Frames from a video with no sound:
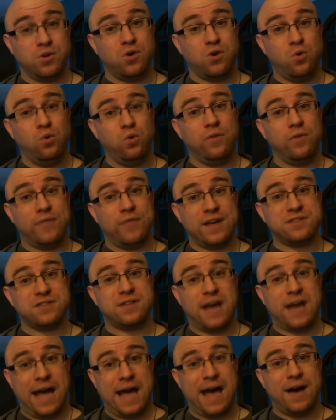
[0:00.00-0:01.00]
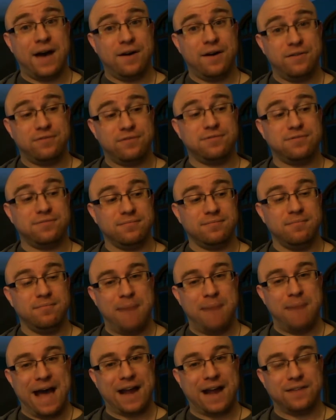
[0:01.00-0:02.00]
cool things to have
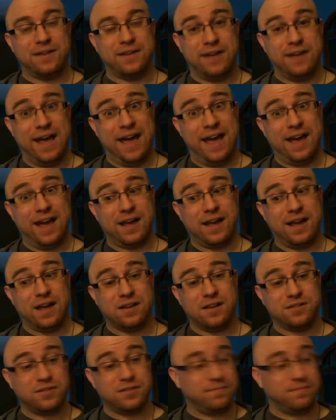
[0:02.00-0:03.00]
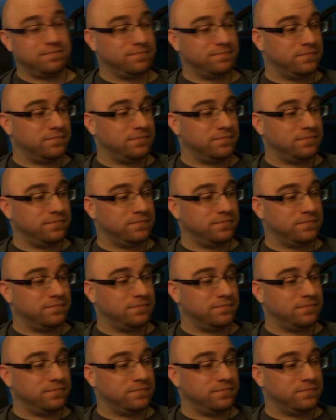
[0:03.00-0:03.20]
back in the day, I guess.